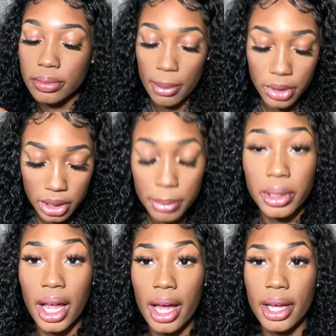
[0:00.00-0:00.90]
I'm gonna
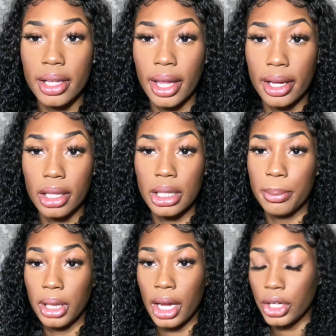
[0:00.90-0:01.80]
apply like a
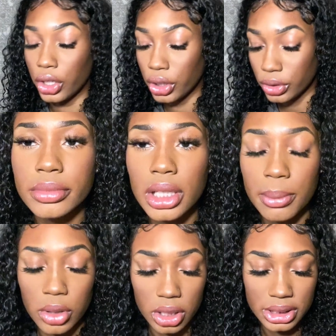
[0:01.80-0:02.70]
lip liner. The
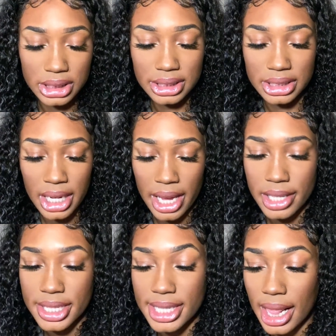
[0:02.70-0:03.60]
lip gloss is nice, it's